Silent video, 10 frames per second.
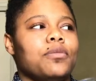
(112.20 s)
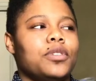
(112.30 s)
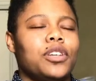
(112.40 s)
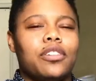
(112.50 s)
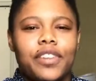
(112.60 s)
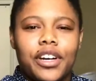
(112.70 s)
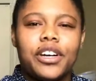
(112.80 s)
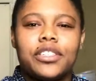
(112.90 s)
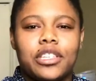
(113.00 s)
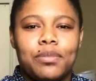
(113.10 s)
So if it
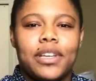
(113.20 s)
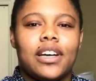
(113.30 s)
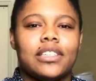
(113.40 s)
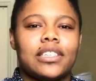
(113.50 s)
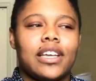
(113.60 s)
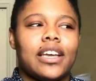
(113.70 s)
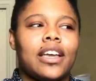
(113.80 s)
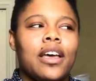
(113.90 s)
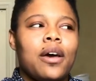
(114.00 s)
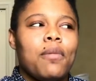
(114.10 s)
hurts, it's because it's
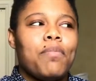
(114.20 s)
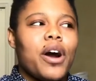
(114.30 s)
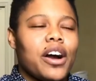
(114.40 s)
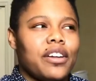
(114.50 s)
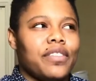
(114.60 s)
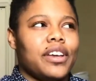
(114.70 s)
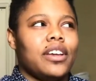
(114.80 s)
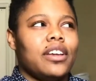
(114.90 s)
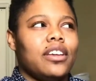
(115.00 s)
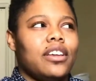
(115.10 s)
part of
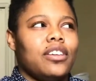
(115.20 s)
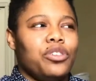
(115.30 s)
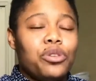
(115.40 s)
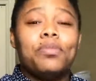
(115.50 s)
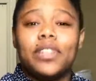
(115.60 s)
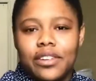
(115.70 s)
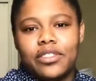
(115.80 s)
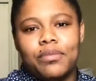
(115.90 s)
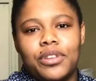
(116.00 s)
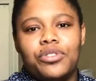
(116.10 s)
it you believe
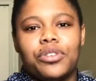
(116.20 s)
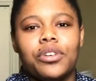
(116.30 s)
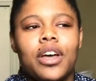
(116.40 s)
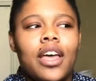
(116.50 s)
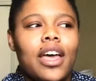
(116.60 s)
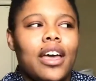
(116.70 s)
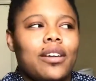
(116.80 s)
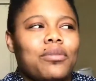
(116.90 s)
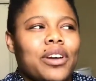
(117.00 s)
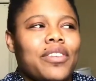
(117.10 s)
to be true.
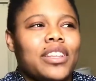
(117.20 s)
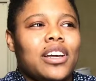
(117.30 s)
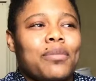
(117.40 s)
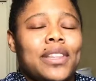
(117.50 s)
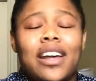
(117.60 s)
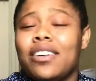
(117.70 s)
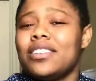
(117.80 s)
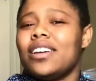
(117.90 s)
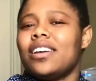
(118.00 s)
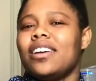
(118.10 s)
And whenever I thought about that, I was